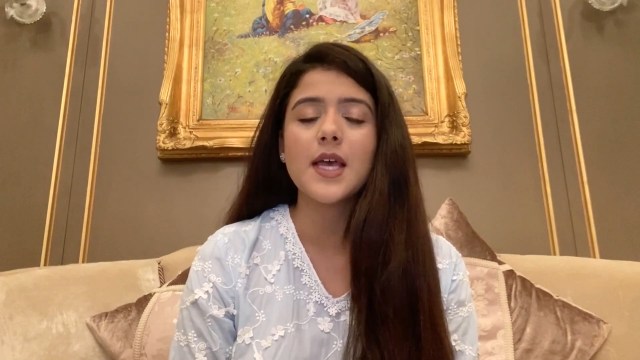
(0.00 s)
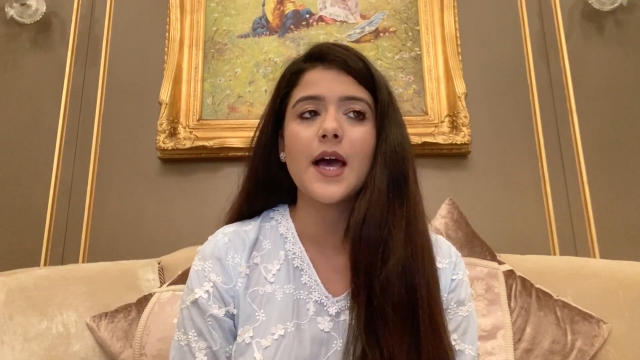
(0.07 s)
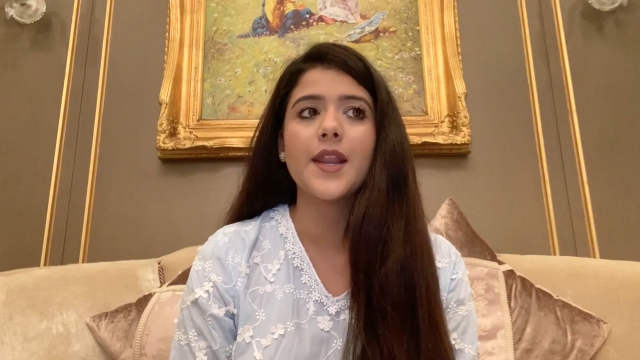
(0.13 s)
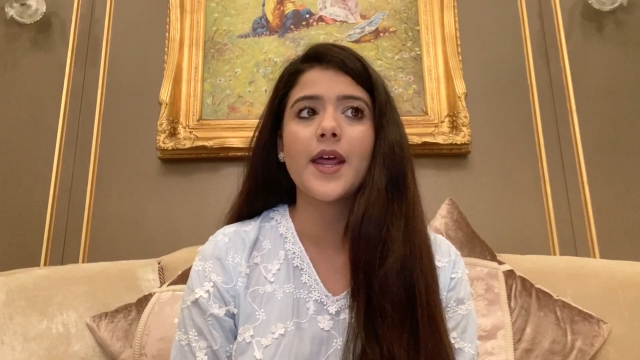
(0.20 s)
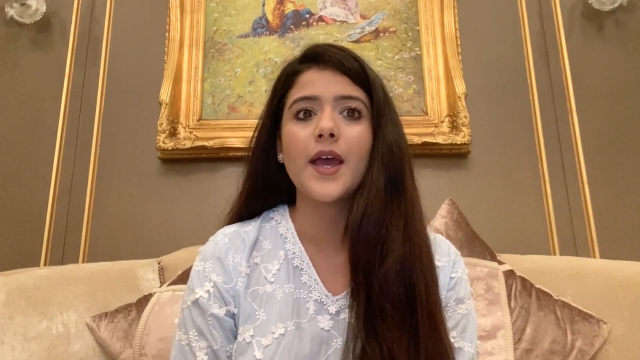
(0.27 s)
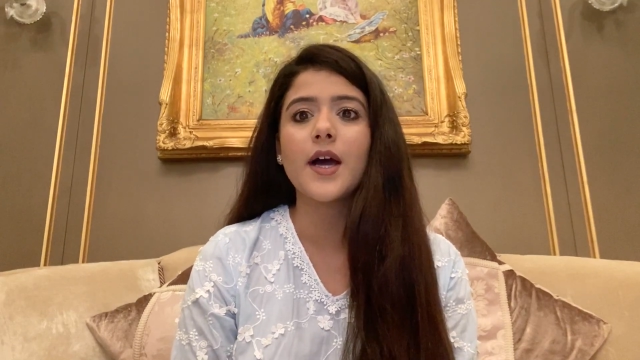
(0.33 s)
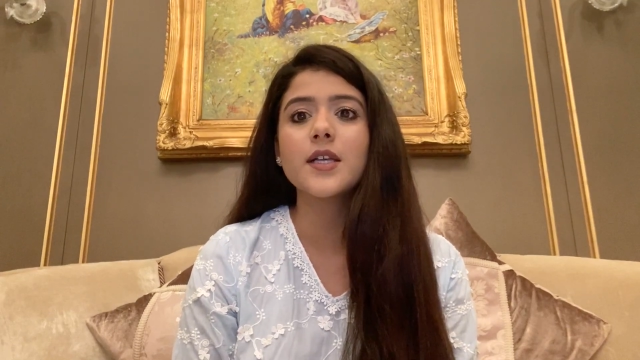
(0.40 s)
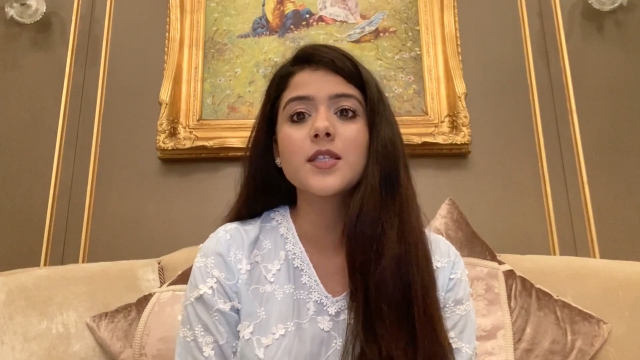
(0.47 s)

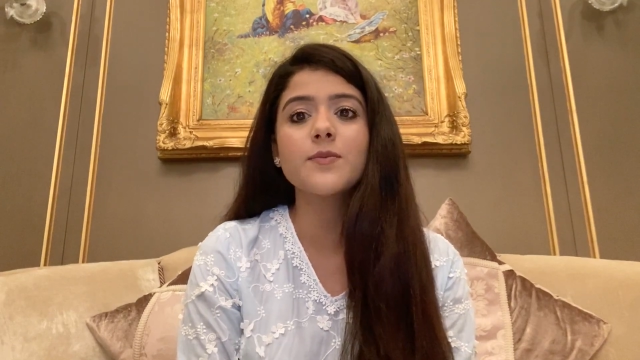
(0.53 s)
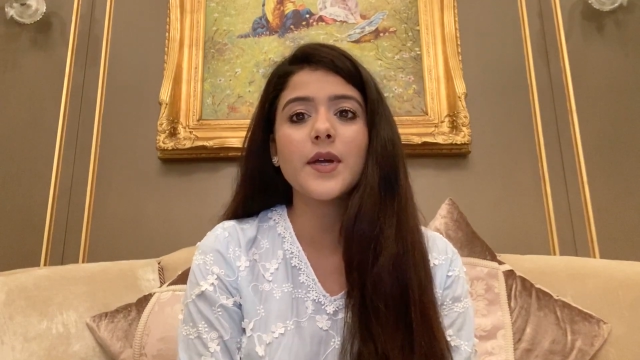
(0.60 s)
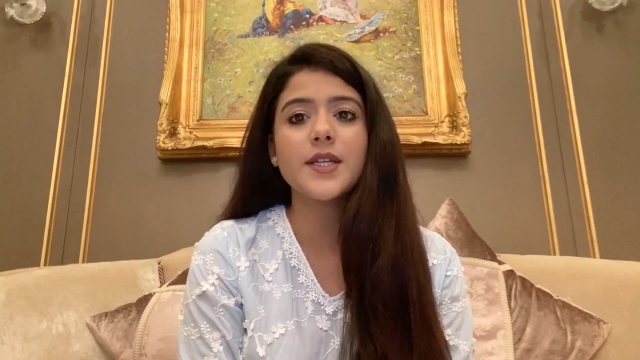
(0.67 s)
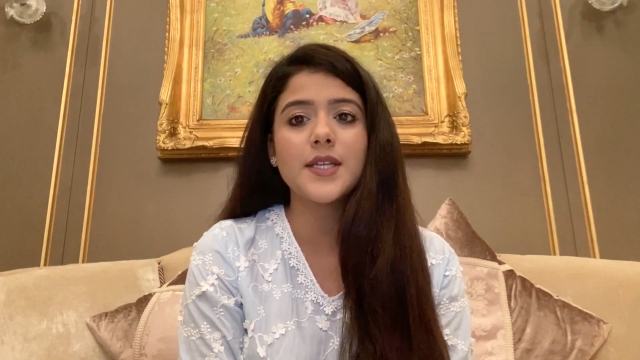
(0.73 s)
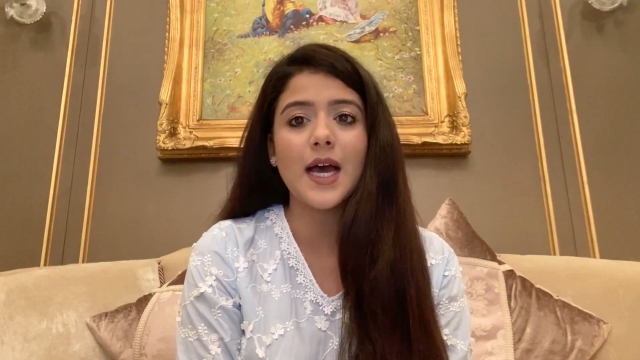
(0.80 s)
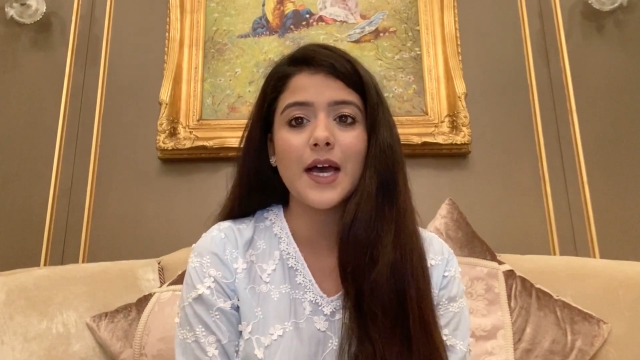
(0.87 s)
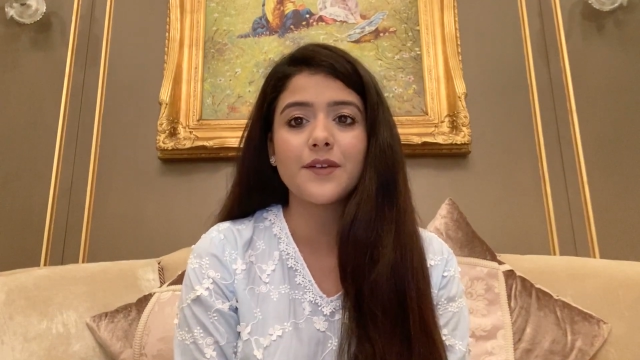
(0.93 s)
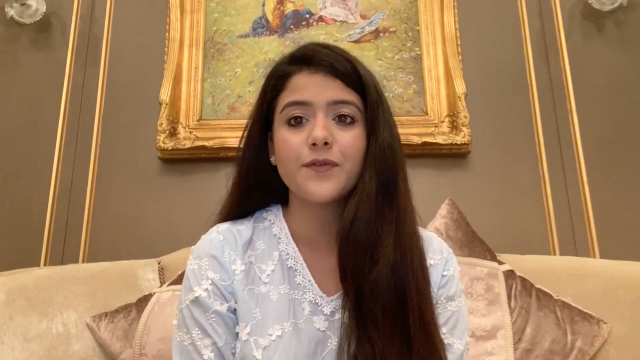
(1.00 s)
and I asked my
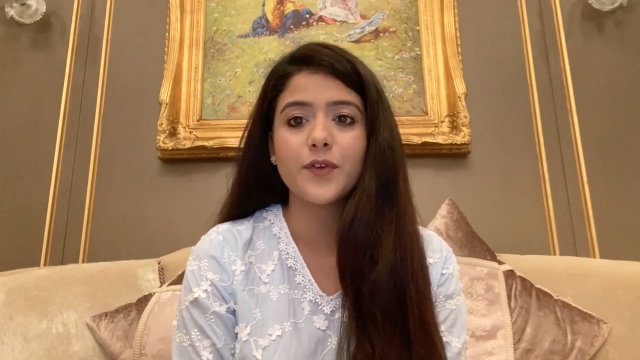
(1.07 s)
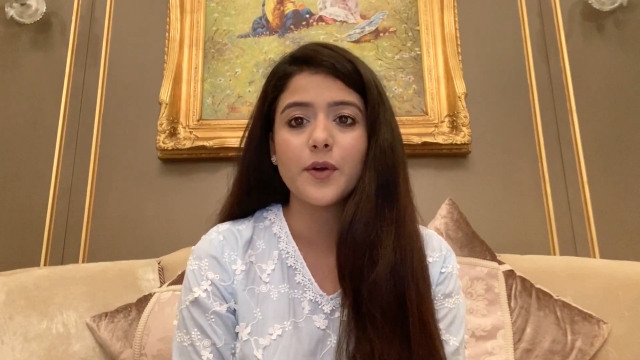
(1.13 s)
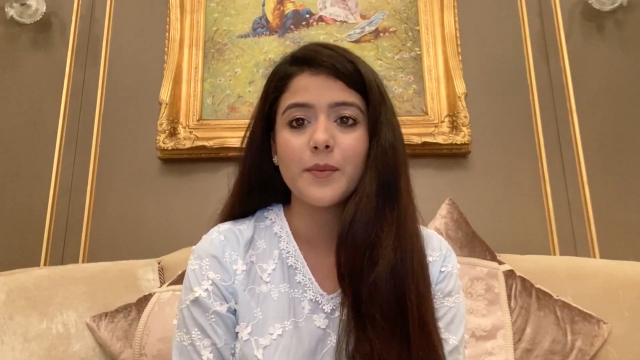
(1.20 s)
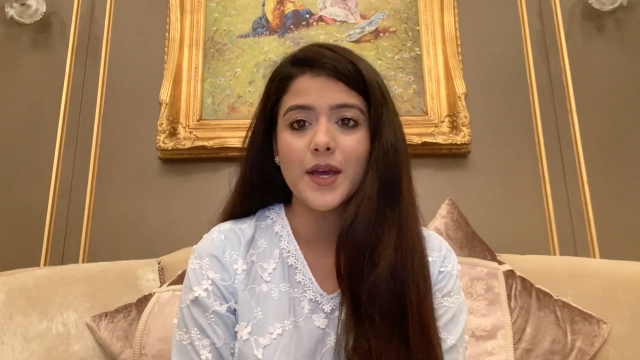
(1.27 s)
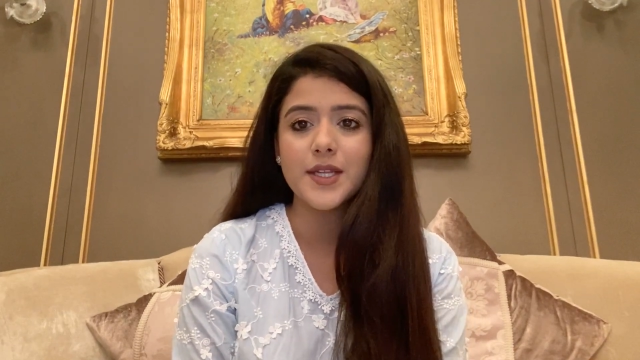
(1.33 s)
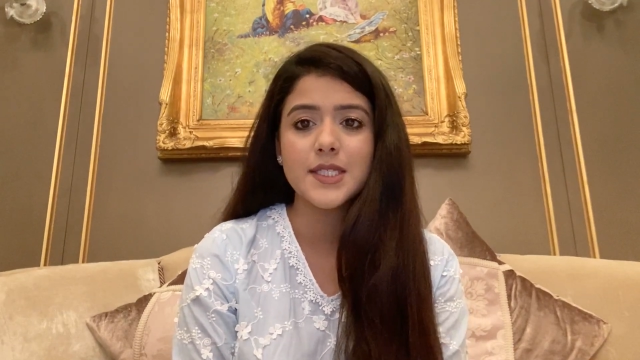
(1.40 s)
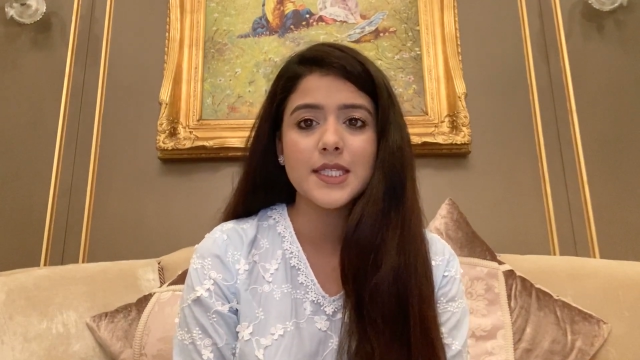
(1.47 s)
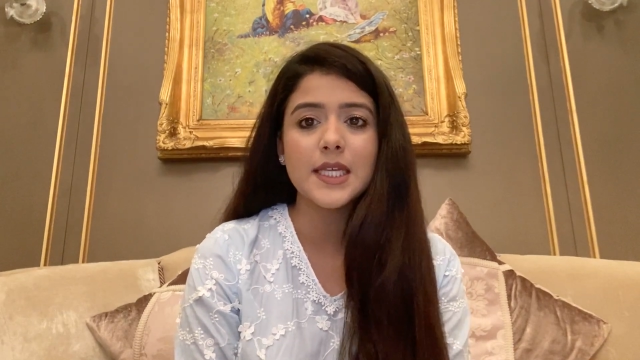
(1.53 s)
dad for a
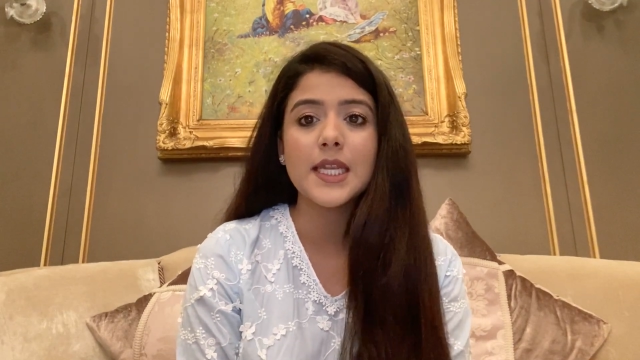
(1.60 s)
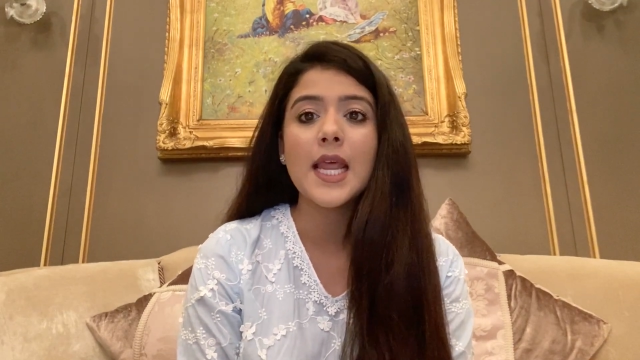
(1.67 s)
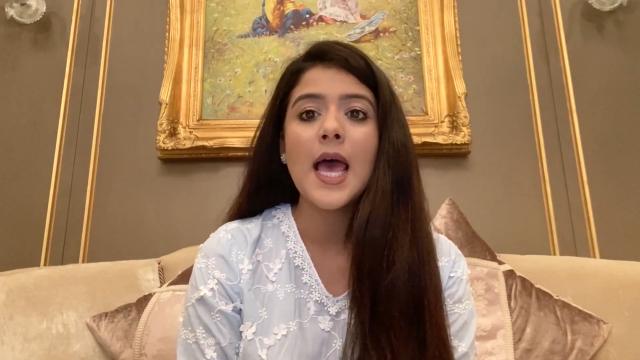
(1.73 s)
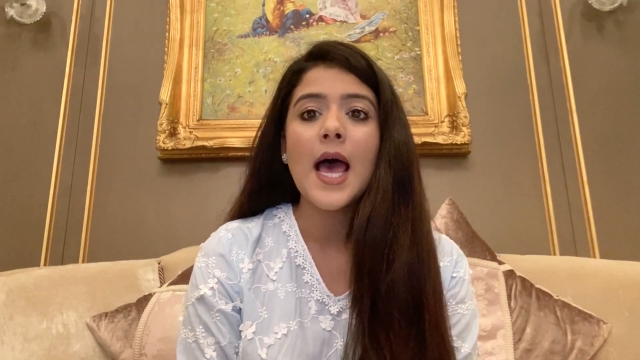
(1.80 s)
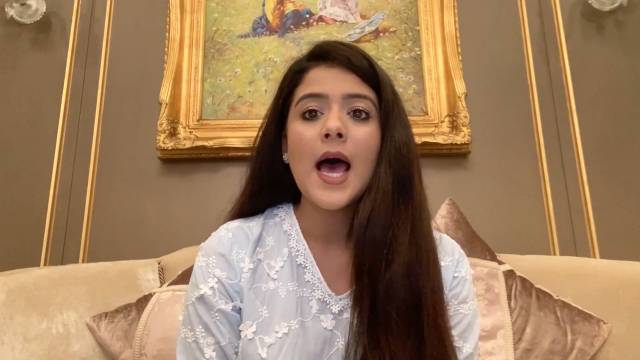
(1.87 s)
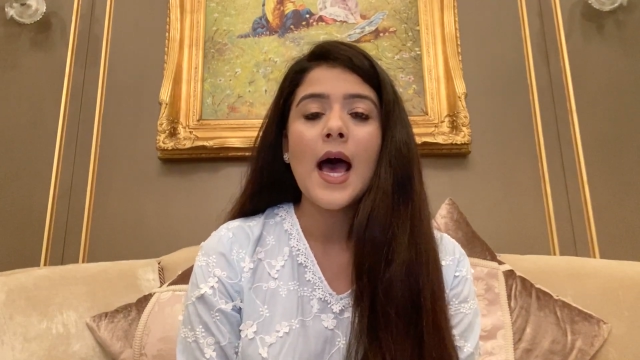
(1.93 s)
medicine.